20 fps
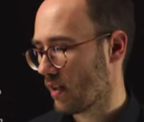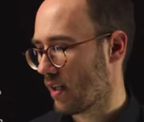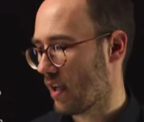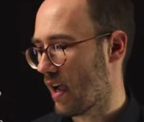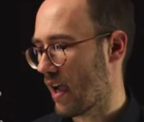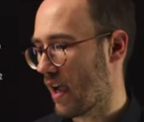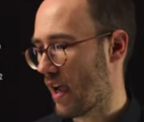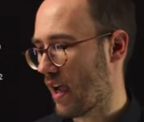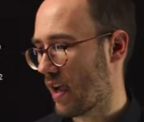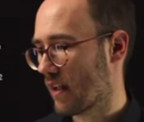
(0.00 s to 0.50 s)

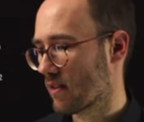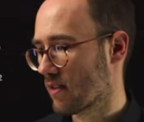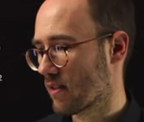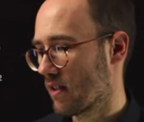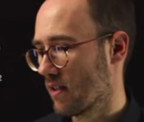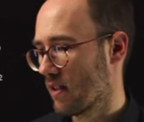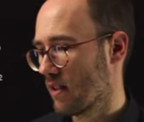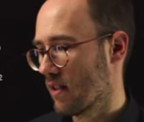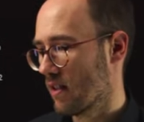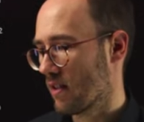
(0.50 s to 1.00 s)
And
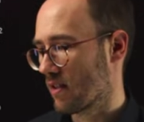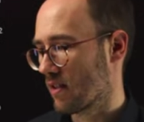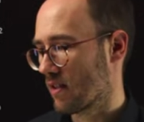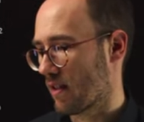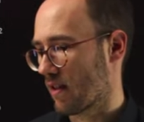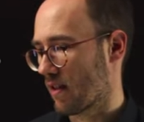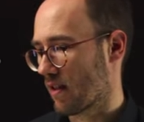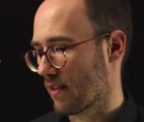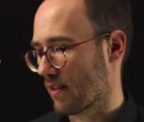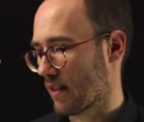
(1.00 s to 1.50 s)

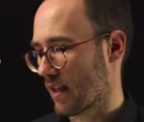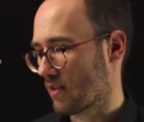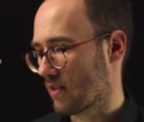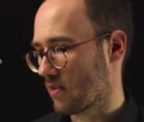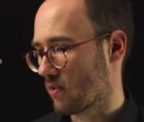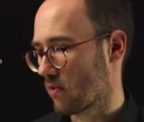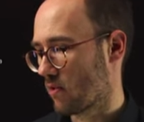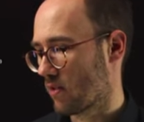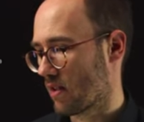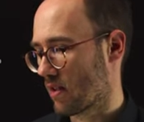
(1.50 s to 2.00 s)
thanks
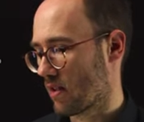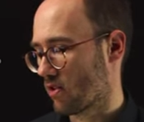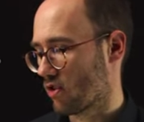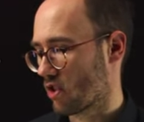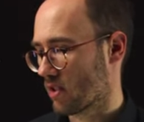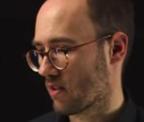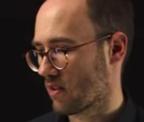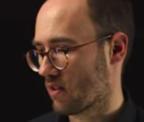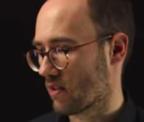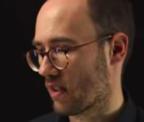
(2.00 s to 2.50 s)
to the
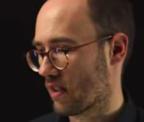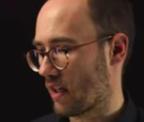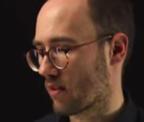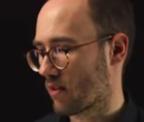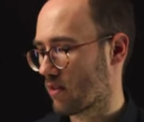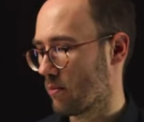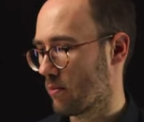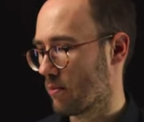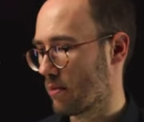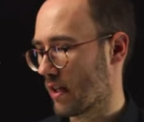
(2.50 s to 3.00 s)
just-in-time
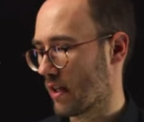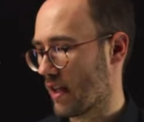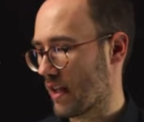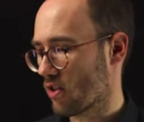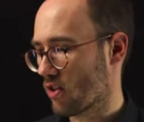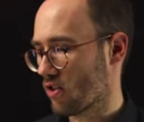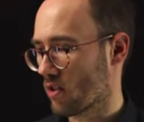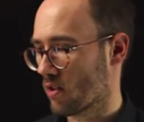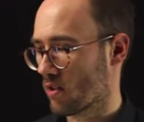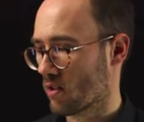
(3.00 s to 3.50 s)

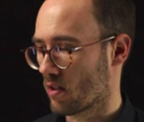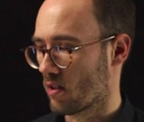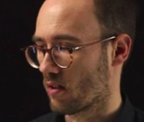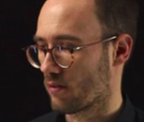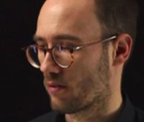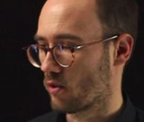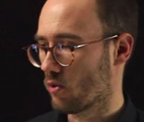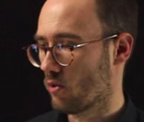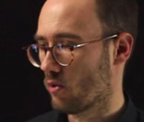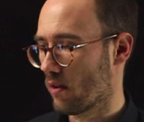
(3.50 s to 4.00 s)
compilation of
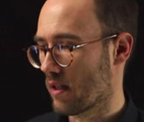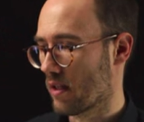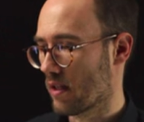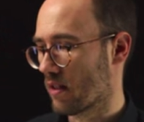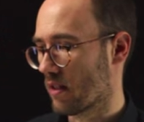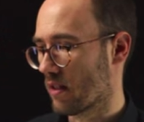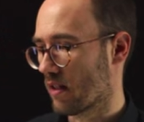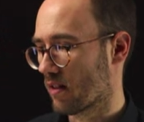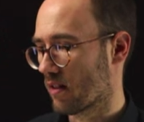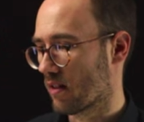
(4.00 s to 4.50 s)
Julia
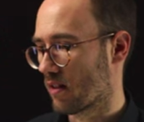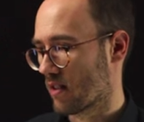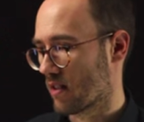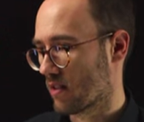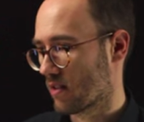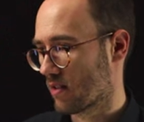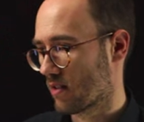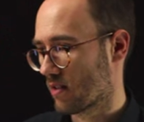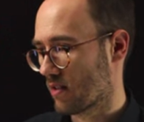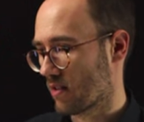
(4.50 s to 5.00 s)
in
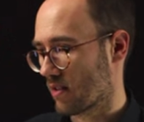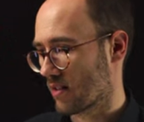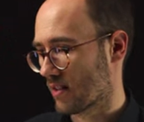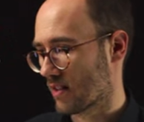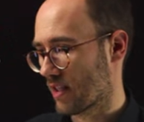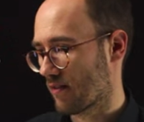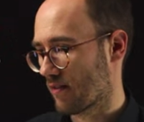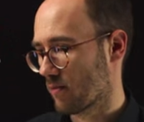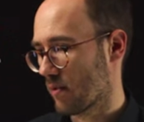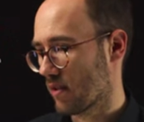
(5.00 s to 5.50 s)
these
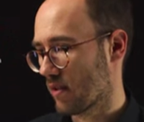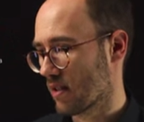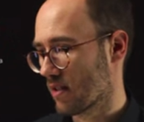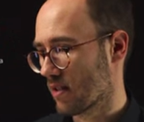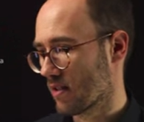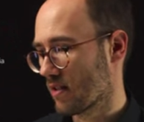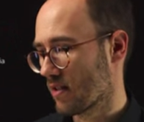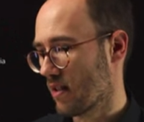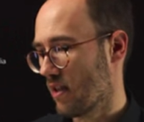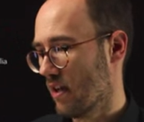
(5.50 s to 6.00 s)
7
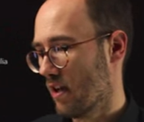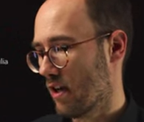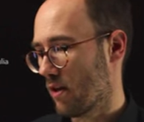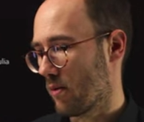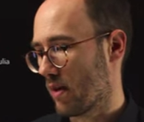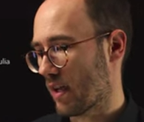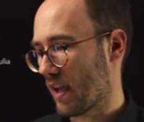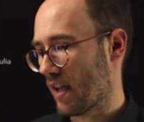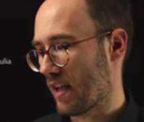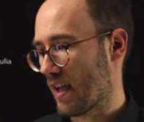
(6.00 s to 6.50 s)
minutes, we
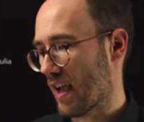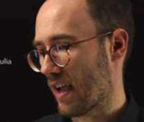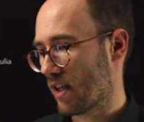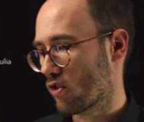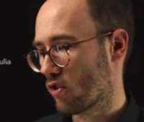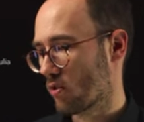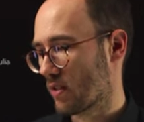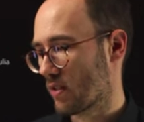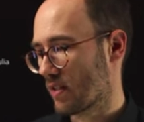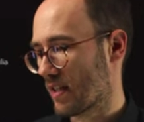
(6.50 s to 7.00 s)
can
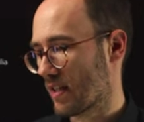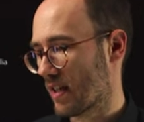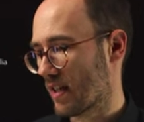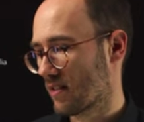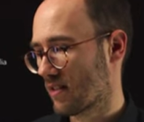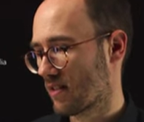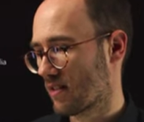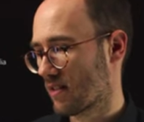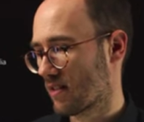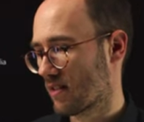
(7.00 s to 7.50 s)
actually
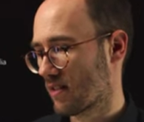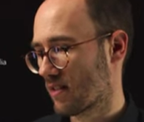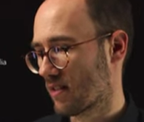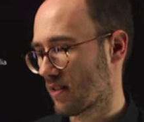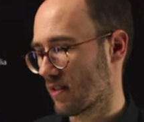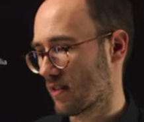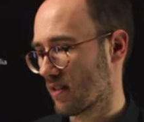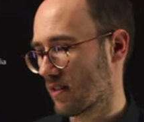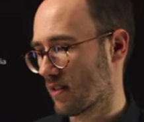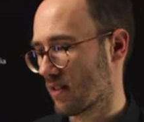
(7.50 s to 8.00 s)
test
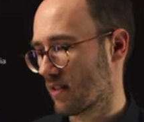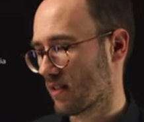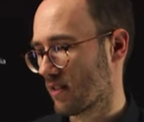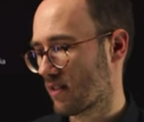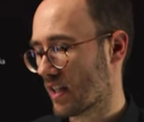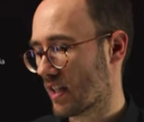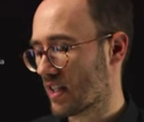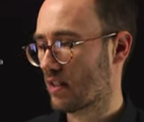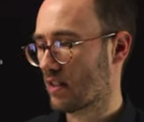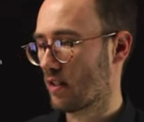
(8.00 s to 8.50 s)

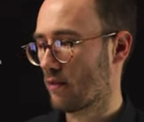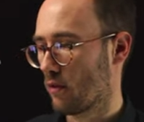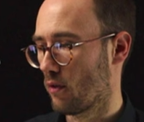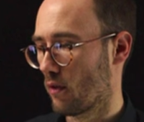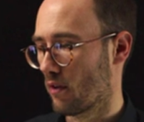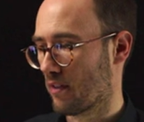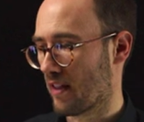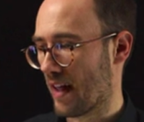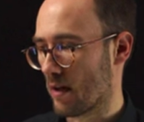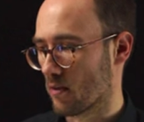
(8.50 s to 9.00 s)

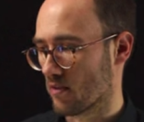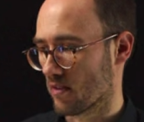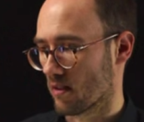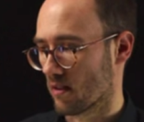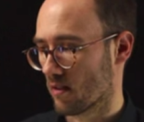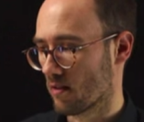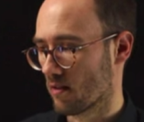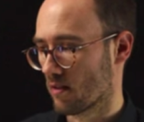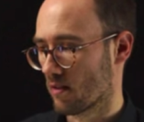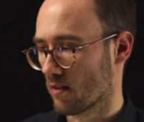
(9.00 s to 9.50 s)

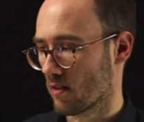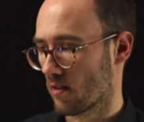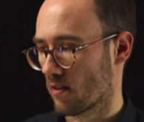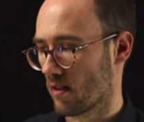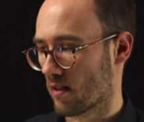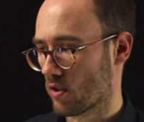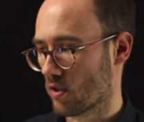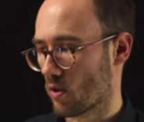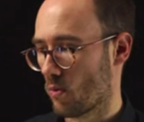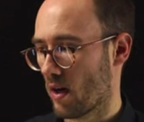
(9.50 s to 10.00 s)
64,000, so
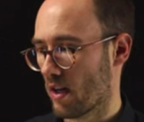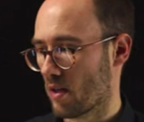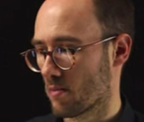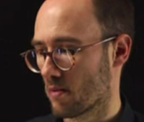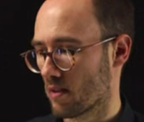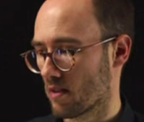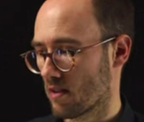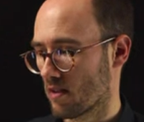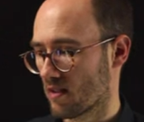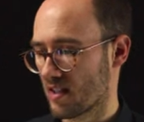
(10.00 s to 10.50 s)
that's quite a
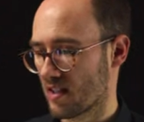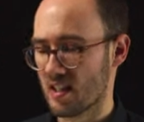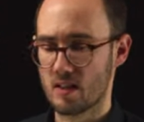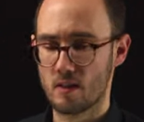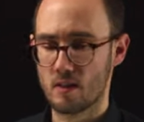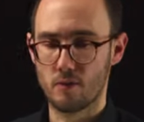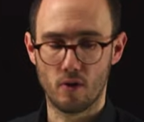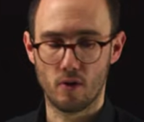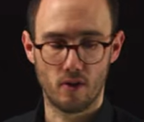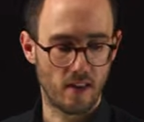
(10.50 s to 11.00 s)
bit,
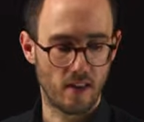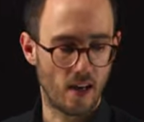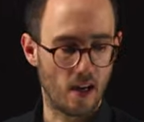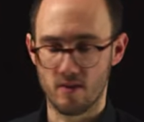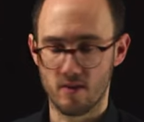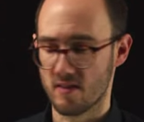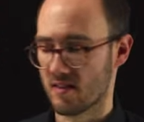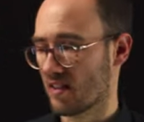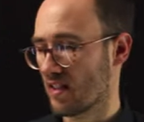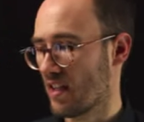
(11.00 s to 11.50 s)

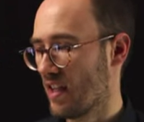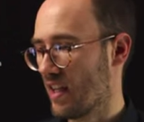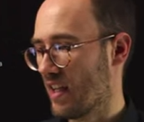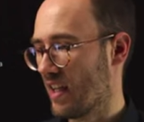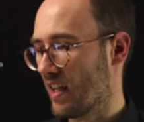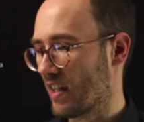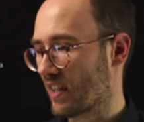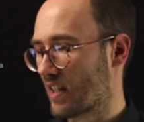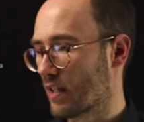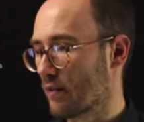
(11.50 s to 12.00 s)
64,000
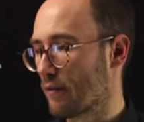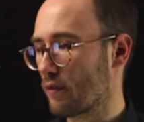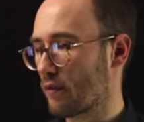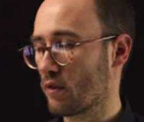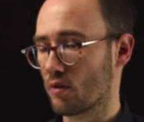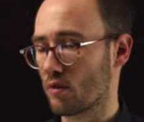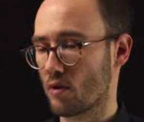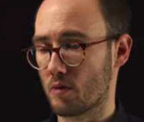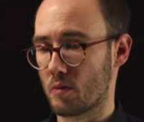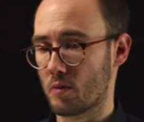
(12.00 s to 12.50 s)

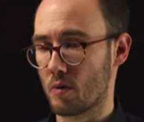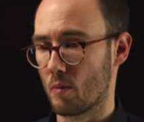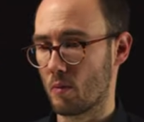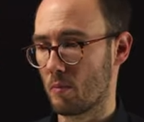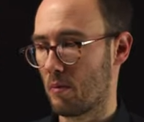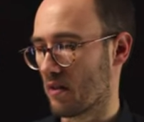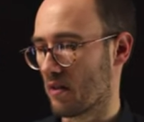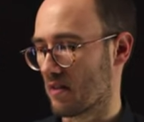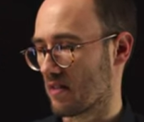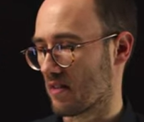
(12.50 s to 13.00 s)
different control
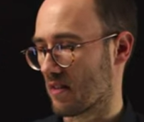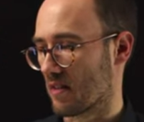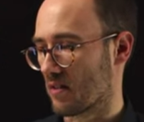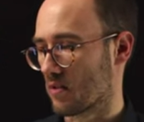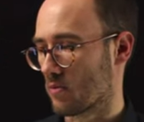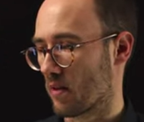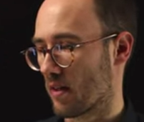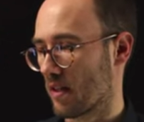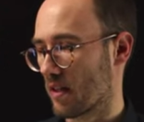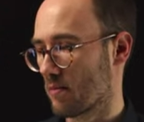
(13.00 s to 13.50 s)

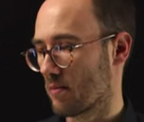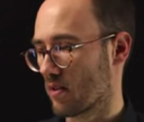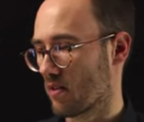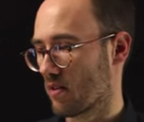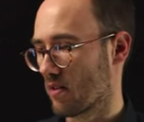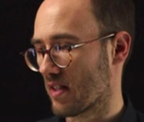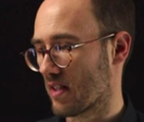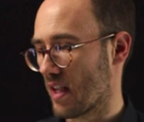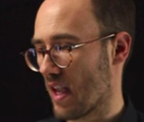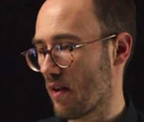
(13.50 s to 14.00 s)
policies, right?
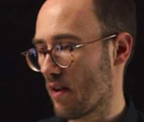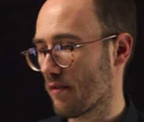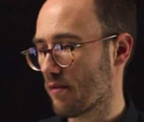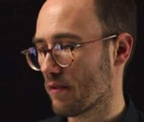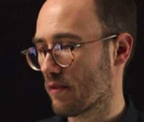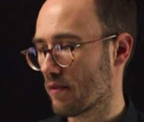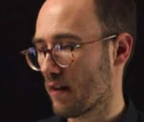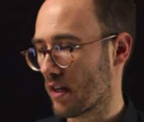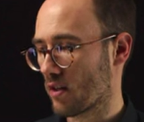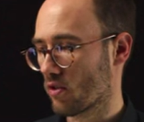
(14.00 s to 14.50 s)
Because every
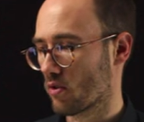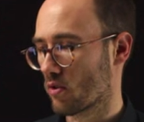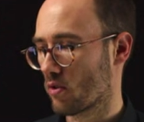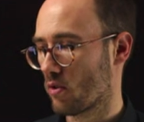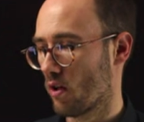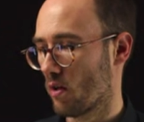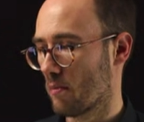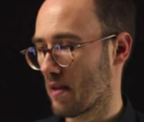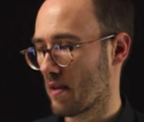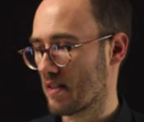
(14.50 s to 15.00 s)
function
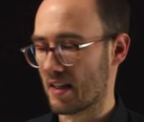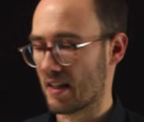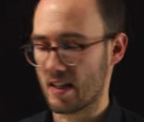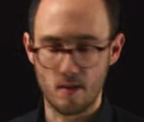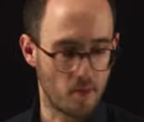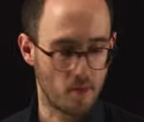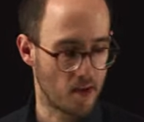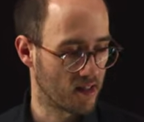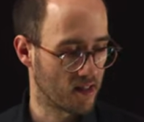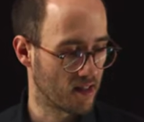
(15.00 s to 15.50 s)
call basically
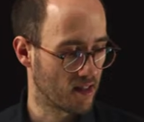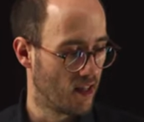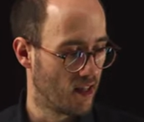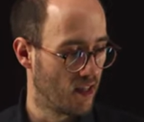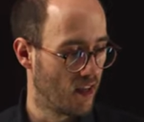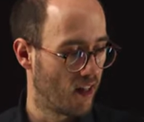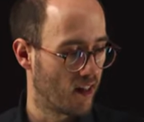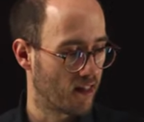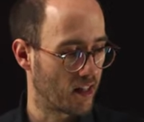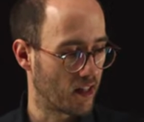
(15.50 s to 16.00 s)
means
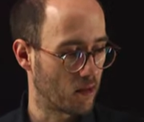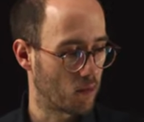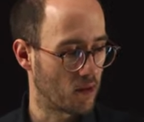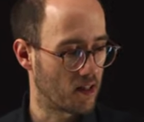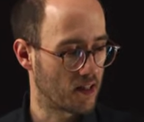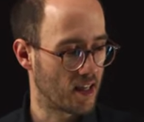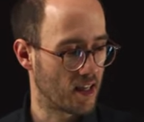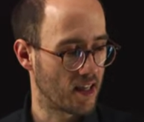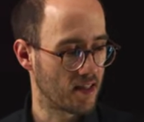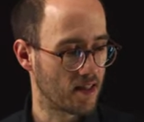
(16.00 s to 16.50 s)
that we
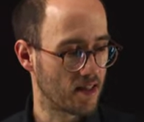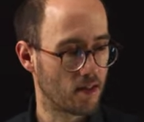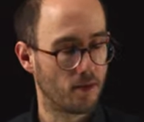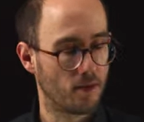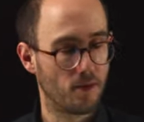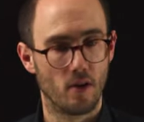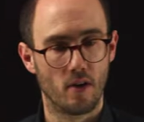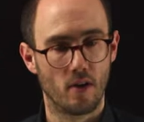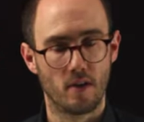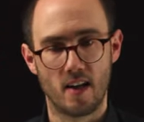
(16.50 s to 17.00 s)
test
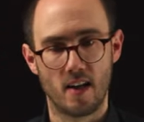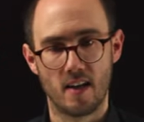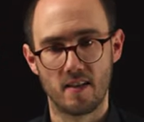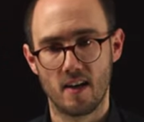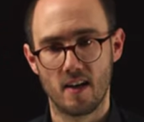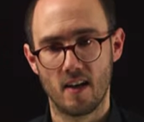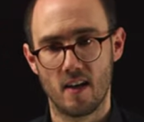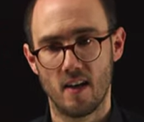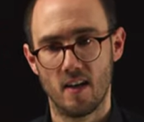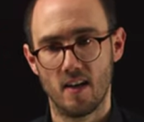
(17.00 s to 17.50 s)
for
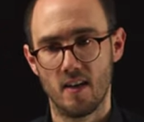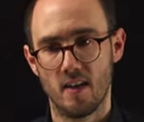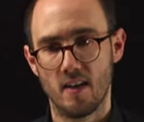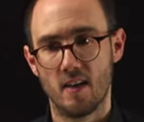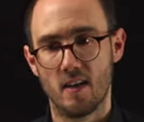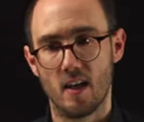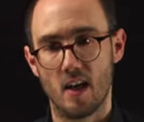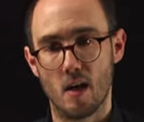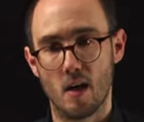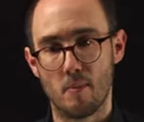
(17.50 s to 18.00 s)
another
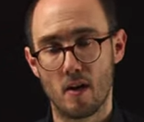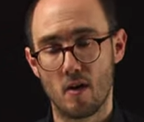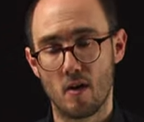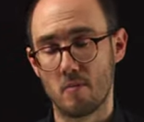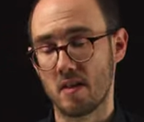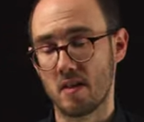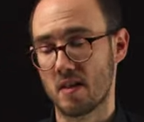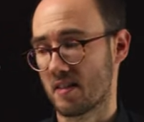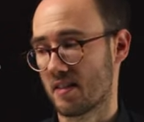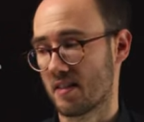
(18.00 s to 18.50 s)

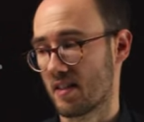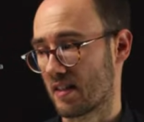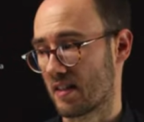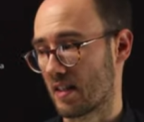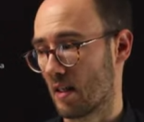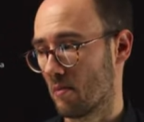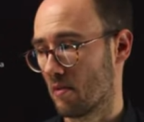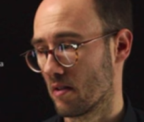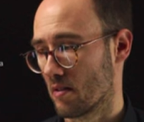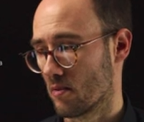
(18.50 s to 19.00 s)
parameter set
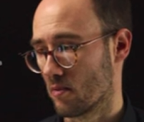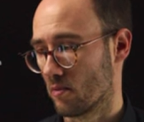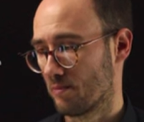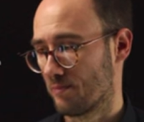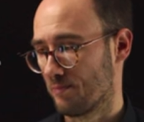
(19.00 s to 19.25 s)
W.